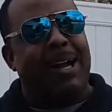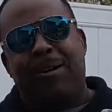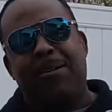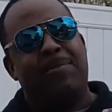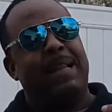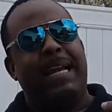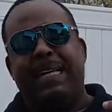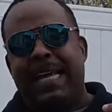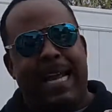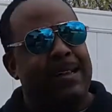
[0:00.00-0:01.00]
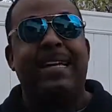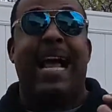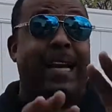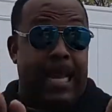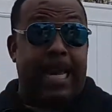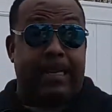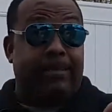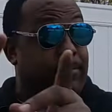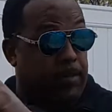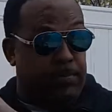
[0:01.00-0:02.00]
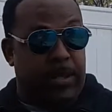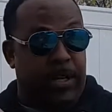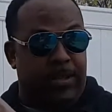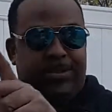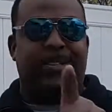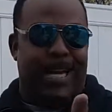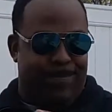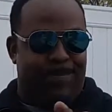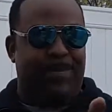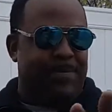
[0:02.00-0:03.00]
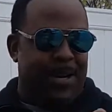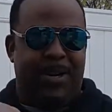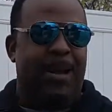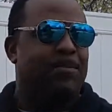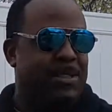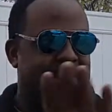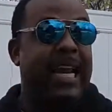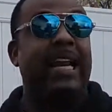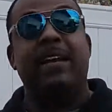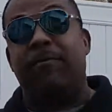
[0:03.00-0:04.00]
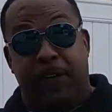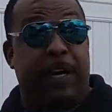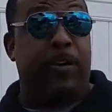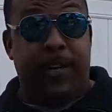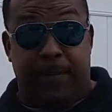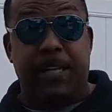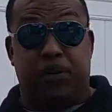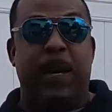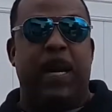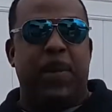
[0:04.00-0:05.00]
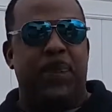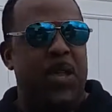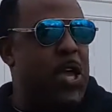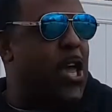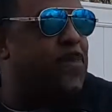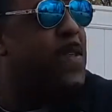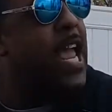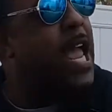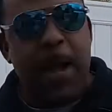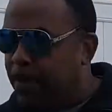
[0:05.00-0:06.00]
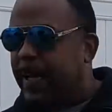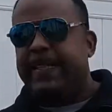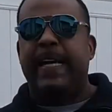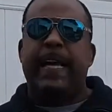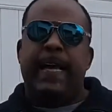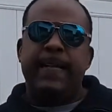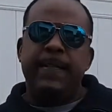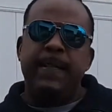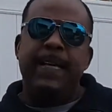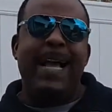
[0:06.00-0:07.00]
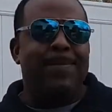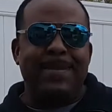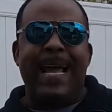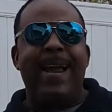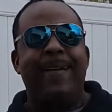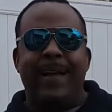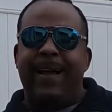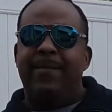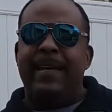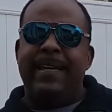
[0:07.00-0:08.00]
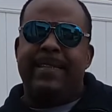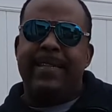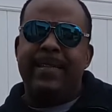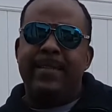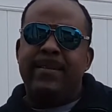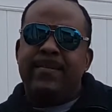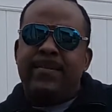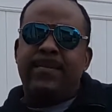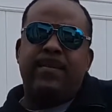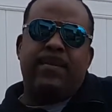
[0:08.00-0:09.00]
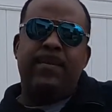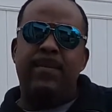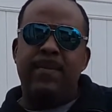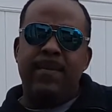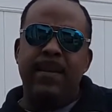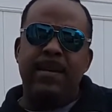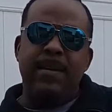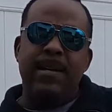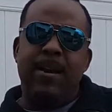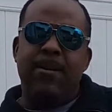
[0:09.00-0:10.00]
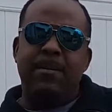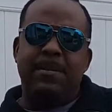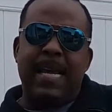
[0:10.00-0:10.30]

at home from Lady Taylor. Not like upstairs type here. I'm just saying figuratively speaking. But I'm tired of it. You know what I'm